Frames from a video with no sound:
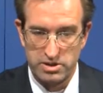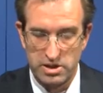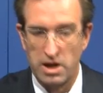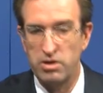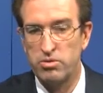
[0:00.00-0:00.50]

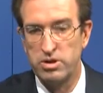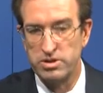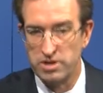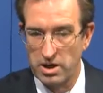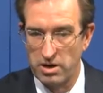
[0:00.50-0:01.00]
salary
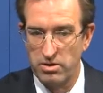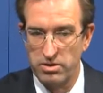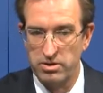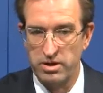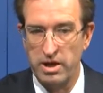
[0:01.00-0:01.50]
is higher
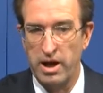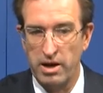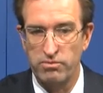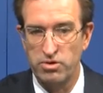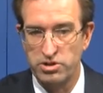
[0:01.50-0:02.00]
than the
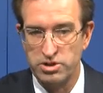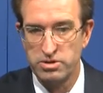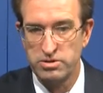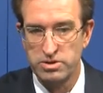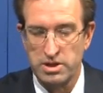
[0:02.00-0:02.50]
average
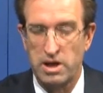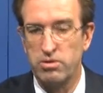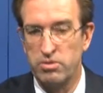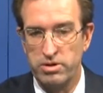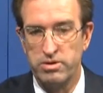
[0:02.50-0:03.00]

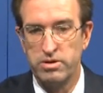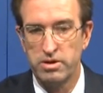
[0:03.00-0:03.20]
salary